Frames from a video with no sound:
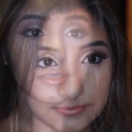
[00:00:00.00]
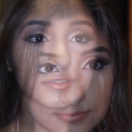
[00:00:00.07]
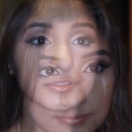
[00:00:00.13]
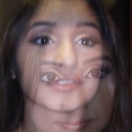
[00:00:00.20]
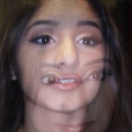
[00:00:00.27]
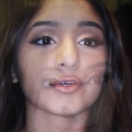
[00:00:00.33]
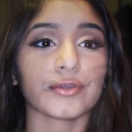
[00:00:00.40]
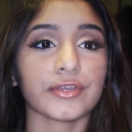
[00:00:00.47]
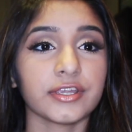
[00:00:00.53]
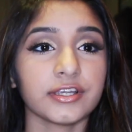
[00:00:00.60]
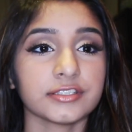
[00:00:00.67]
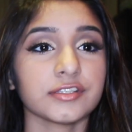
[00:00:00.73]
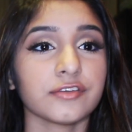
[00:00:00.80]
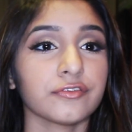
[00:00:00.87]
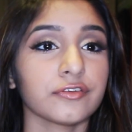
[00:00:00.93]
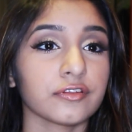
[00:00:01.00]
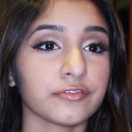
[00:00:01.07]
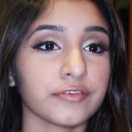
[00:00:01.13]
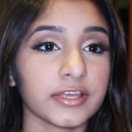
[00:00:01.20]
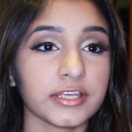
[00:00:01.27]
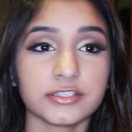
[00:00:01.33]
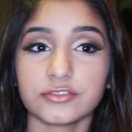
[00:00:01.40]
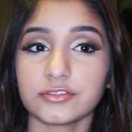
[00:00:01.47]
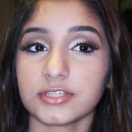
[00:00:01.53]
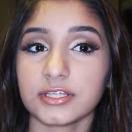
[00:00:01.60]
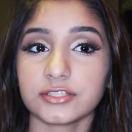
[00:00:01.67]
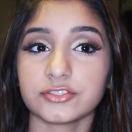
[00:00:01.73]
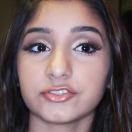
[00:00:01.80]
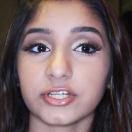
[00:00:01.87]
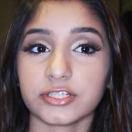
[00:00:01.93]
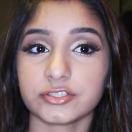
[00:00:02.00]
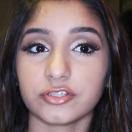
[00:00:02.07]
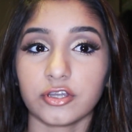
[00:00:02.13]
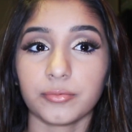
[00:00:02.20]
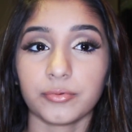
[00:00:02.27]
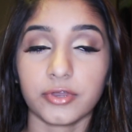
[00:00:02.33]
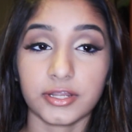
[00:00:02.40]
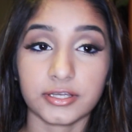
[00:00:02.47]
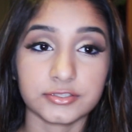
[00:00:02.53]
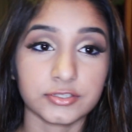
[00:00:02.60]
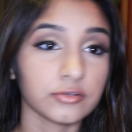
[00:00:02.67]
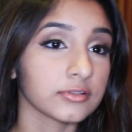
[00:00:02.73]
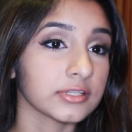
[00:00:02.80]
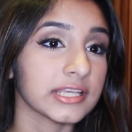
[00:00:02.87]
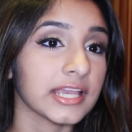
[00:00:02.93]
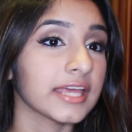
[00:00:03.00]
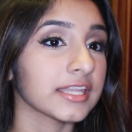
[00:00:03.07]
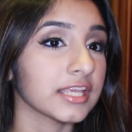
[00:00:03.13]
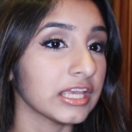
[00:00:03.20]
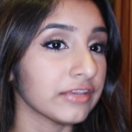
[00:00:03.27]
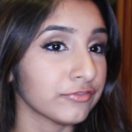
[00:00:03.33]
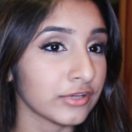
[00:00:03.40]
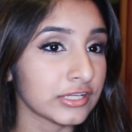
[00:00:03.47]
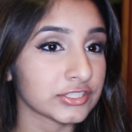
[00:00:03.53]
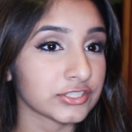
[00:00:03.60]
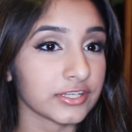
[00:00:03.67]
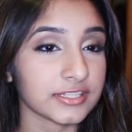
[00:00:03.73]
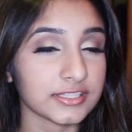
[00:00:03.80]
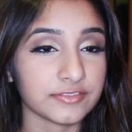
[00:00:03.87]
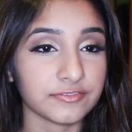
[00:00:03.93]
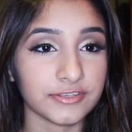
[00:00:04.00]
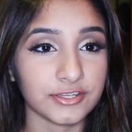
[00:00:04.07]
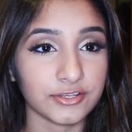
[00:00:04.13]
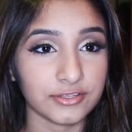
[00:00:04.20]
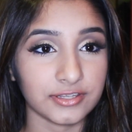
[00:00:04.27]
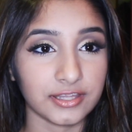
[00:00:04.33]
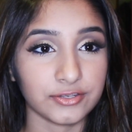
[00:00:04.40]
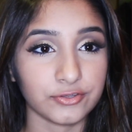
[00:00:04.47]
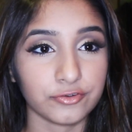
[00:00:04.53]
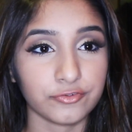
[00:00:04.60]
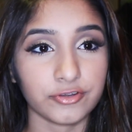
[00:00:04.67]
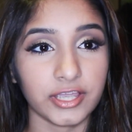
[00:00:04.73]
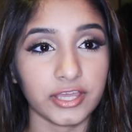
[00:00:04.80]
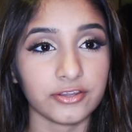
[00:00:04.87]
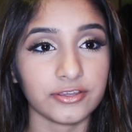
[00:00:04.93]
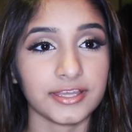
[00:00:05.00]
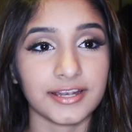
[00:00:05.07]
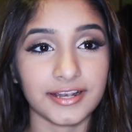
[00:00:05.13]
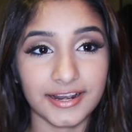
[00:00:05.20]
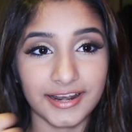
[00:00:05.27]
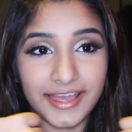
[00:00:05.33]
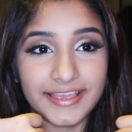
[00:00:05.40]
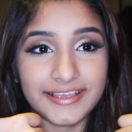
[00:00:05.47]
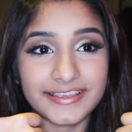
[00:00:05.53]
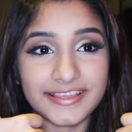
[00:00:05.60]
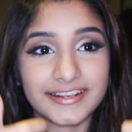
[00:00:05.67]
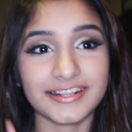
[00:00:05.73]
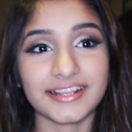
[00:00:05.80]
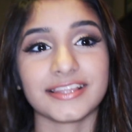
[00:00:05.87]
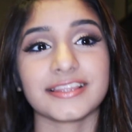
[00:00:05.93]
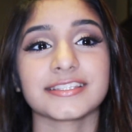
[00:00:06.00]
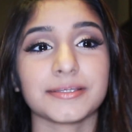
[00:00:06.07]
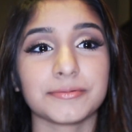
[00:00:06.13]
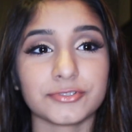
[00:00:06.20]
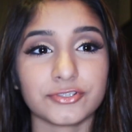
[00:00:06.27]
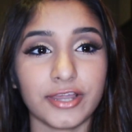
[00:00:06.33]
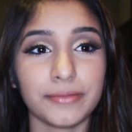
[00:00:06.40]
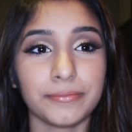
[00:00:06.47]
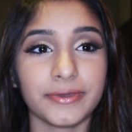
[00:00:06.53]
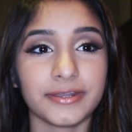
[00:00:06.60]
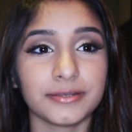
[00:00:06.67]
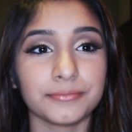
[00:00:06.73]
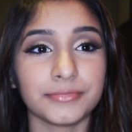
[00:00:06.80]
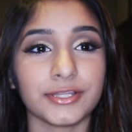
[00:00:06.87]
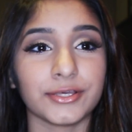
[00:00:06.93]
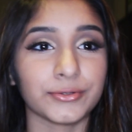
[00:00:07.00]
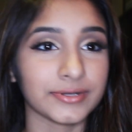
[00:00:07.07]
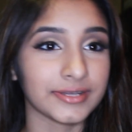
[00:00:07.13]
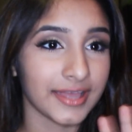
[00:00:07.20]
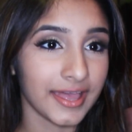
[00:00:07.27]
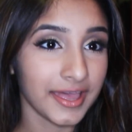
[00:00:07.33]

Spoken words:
So here's a full face using Drugstore products only, and if you enjoyed this video then don't forget to hit like and click the subscribe button below.